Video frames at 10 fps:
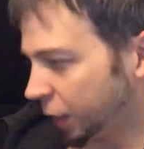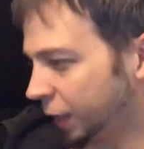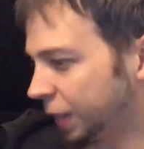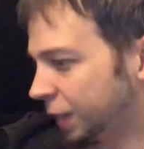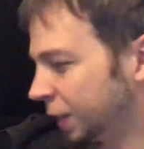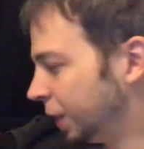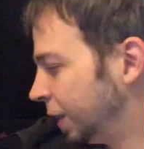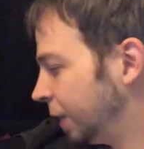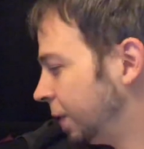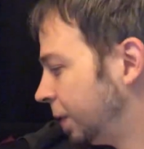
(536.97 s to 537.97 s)
That's
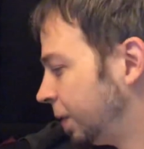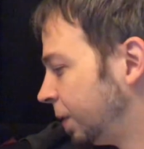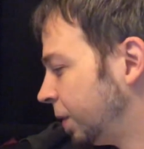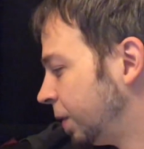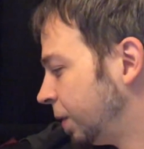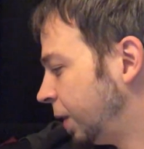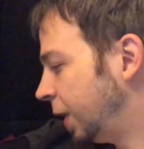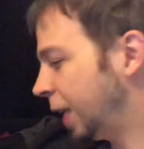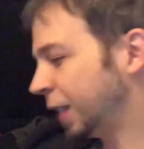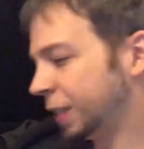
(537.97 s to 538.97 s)

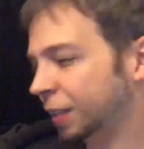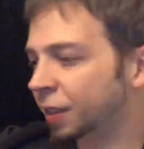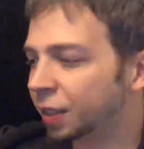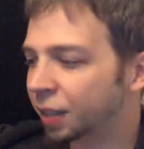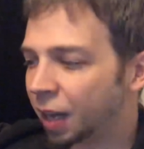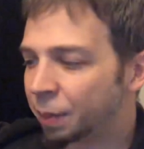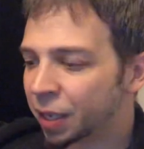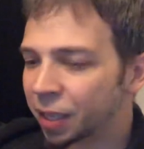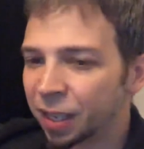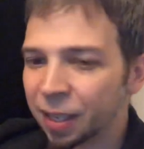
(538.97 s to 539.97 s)
not the, I
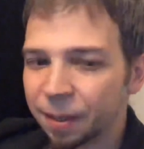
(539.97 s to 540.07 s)
mean,